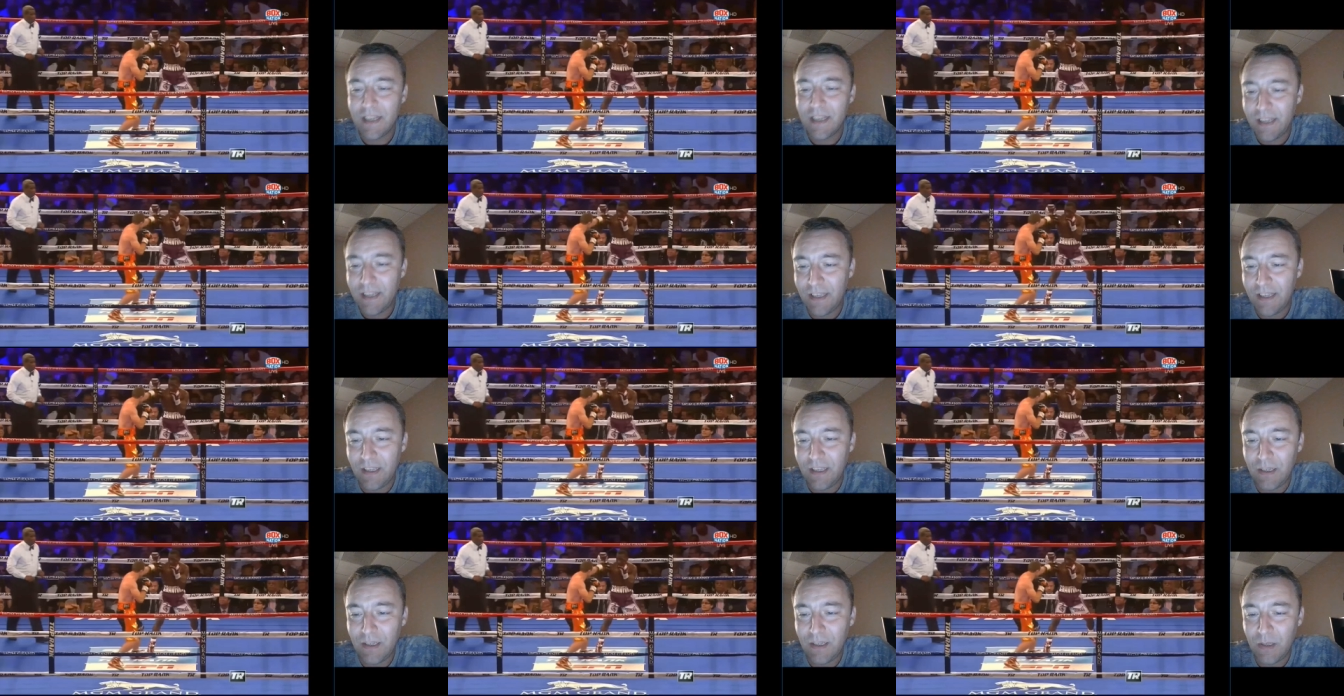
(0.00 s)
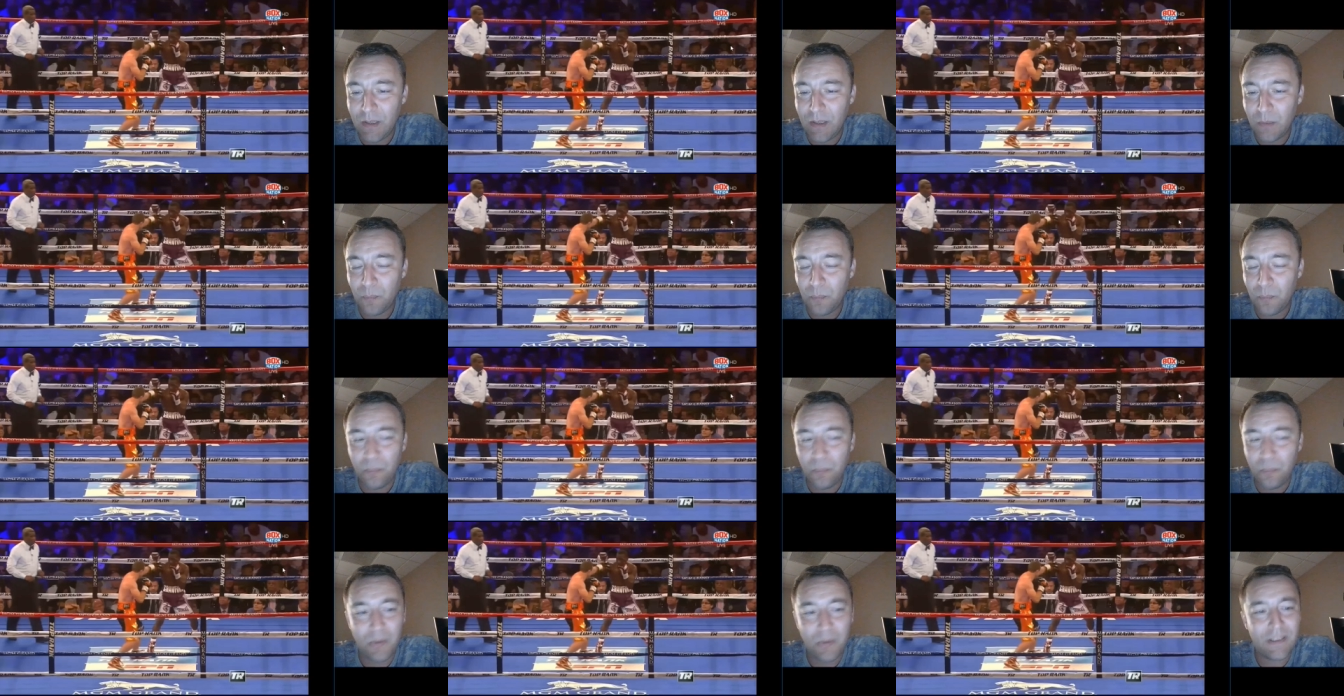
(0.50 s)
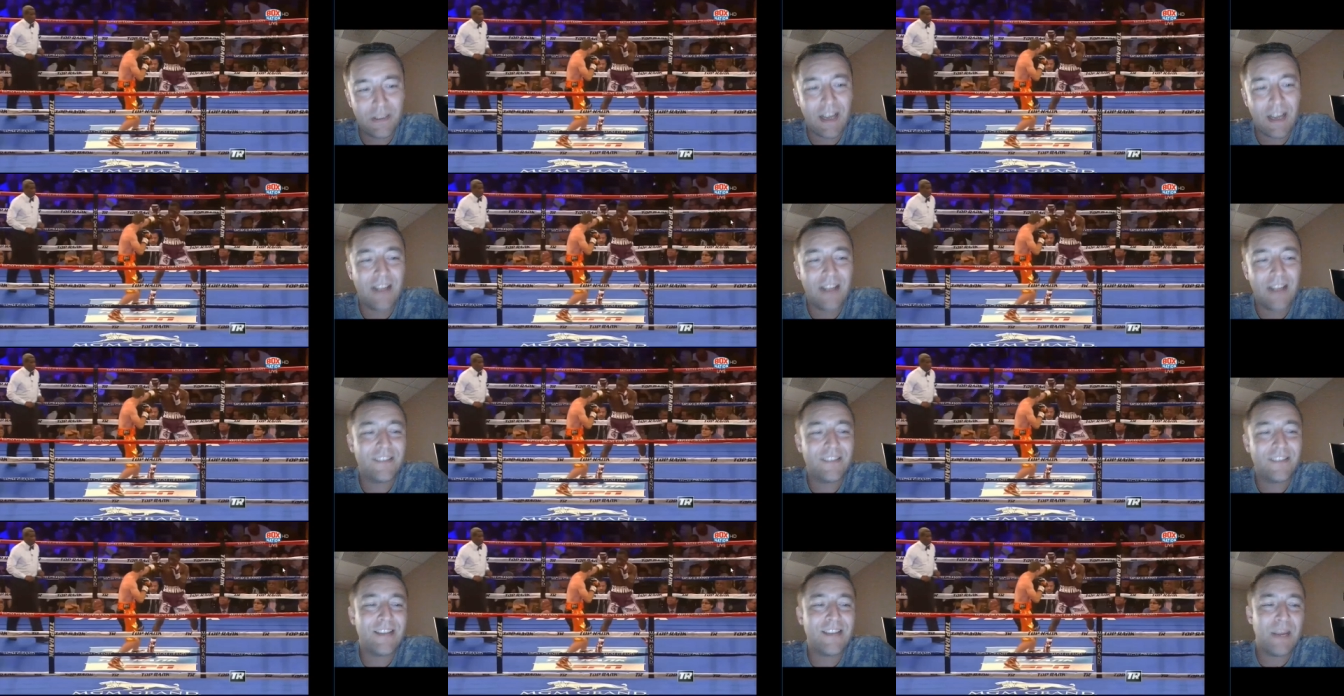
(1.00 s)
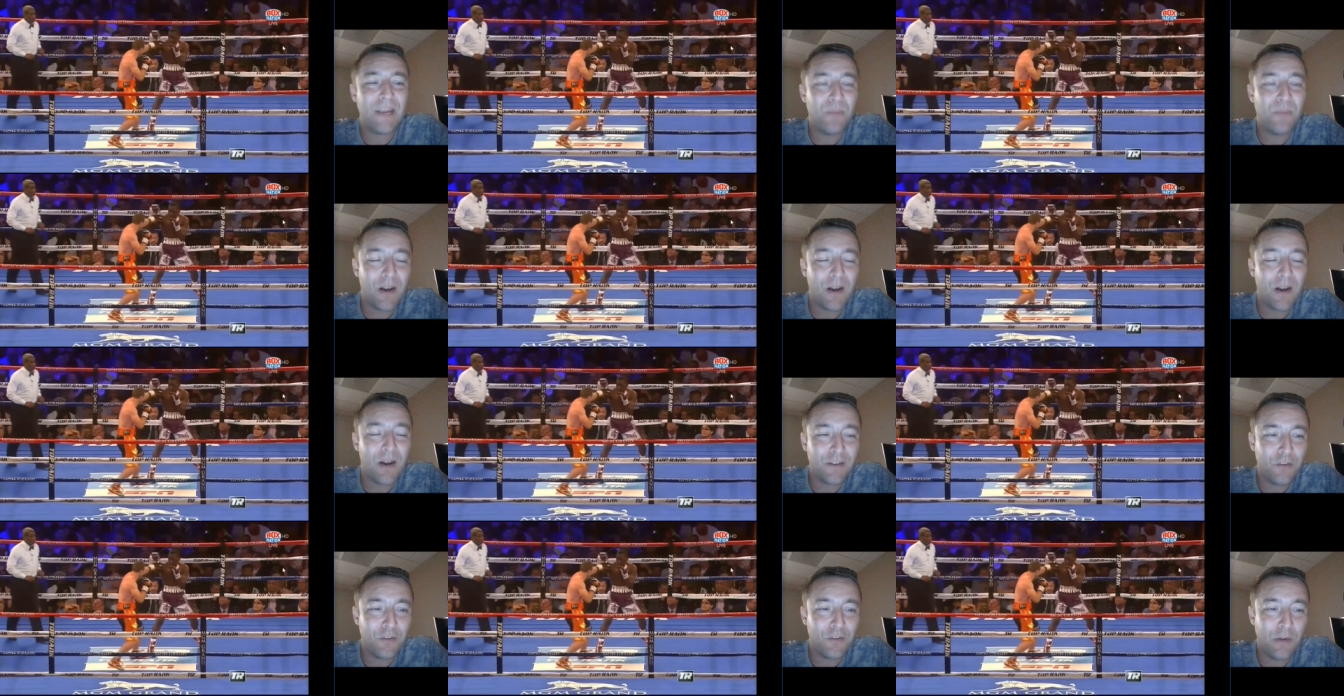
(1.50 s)
he put the guy's tape
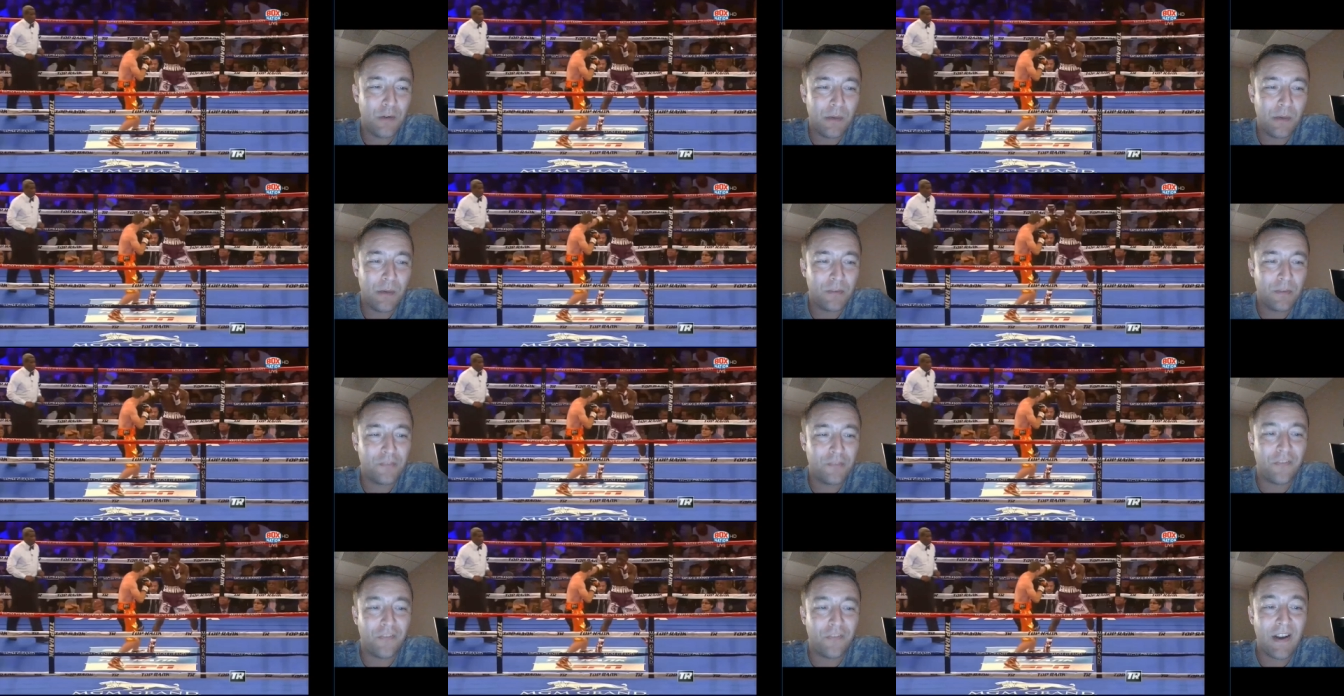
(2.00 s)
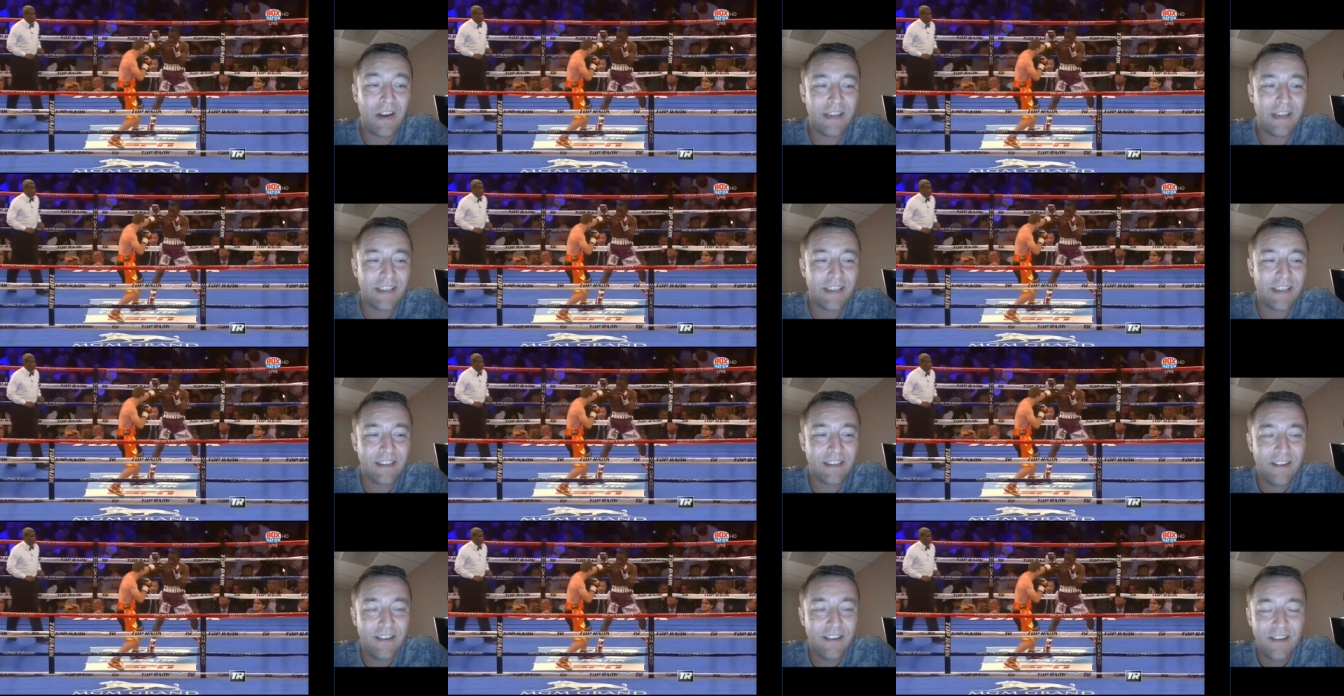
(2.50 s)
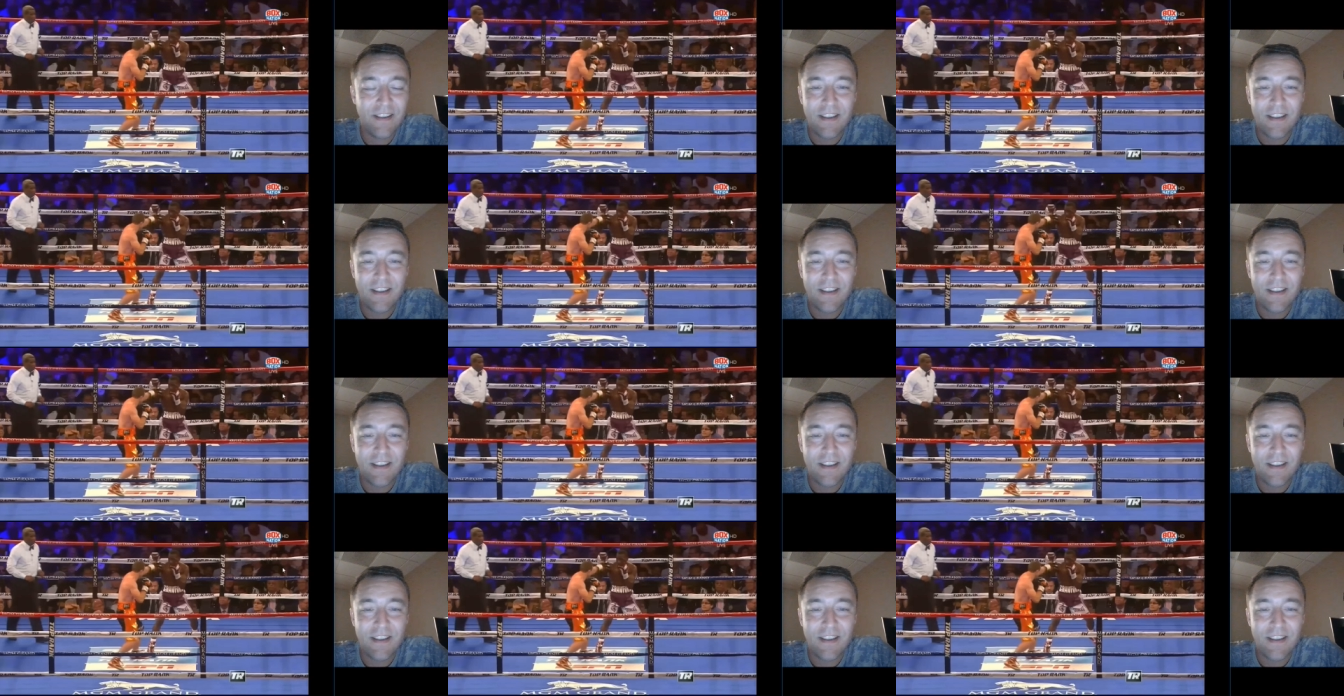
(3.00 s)
on of who he was fighting,